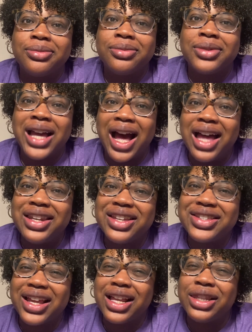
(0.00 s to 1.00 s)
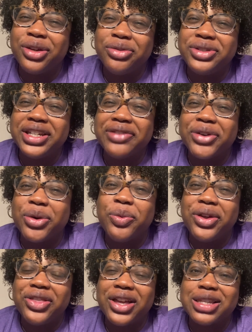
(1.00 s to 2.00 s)
God does that a little different
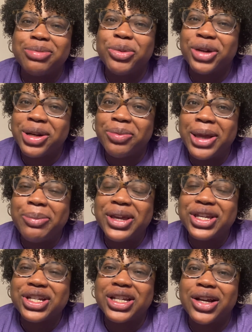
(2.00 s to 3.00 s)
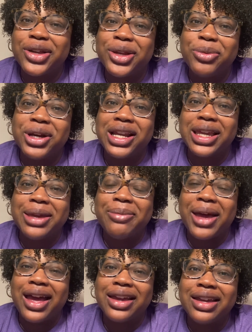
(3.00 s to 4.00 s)
with us, but we're going to play Pictionary and then we're going to get
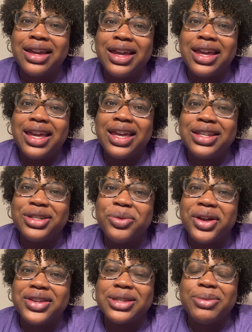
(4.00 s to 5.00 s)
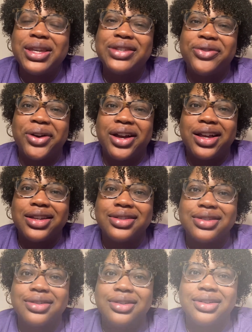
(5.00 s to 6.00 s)
back into what this means for
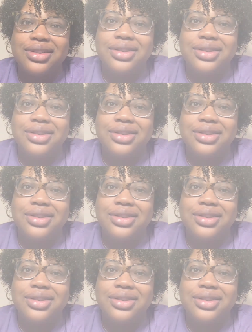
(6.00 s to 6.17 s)
us. All right, so